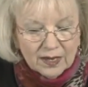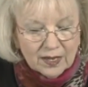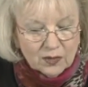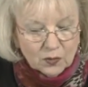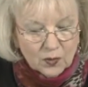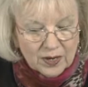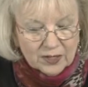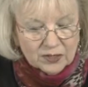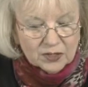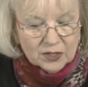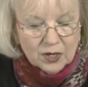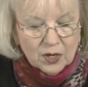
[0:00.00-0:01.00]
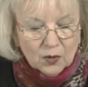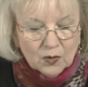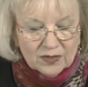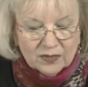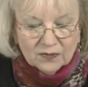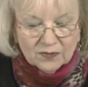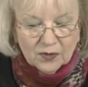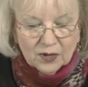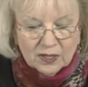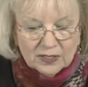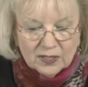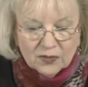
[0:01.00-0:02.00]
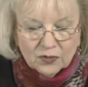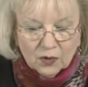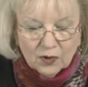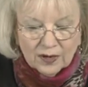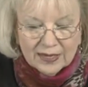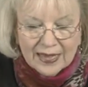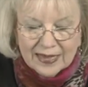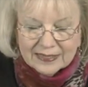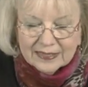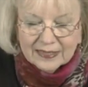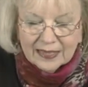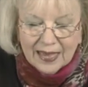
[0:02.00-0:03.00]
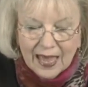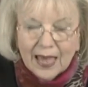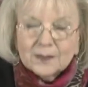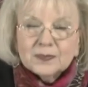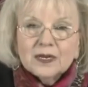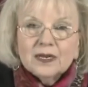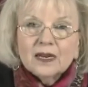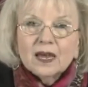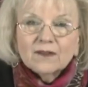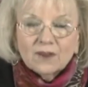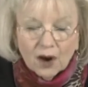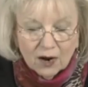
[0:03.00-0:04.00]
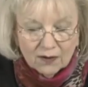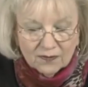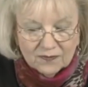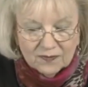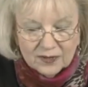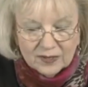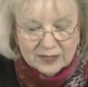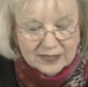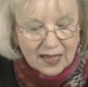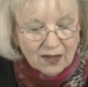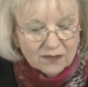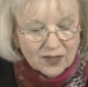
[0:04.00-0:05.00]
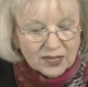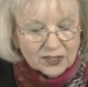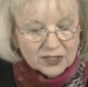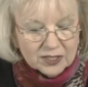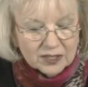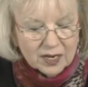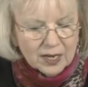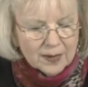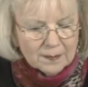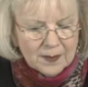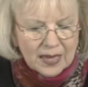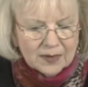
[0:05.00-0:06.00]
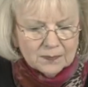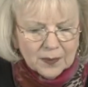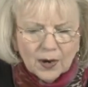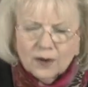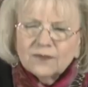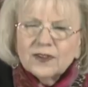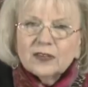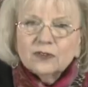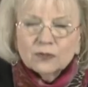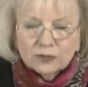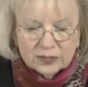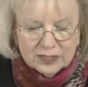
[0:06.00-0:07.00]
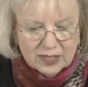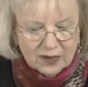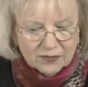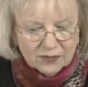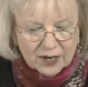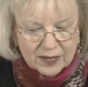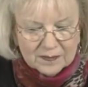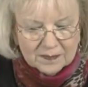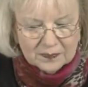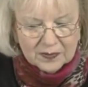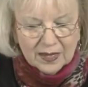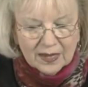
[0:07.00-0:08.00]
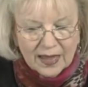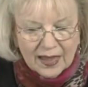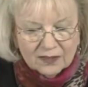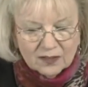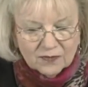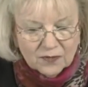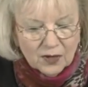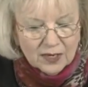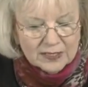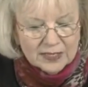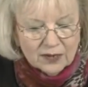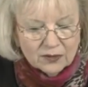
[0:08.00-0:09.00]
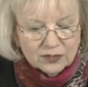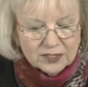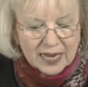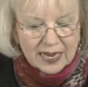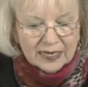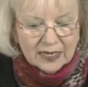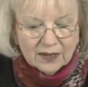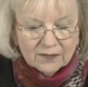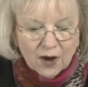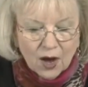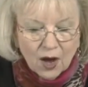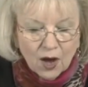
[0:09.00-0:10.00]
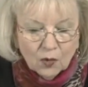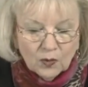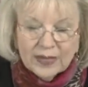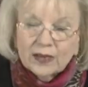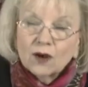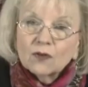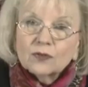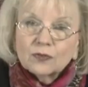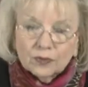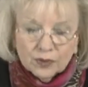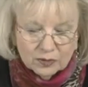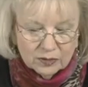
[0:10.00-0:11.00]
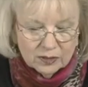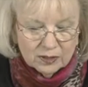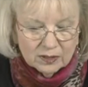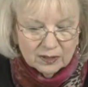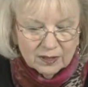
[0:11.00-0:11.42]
in which, with the fullest authority as the captain of our salvation, made perfect through suffering, and the fullest understanding of all we go through,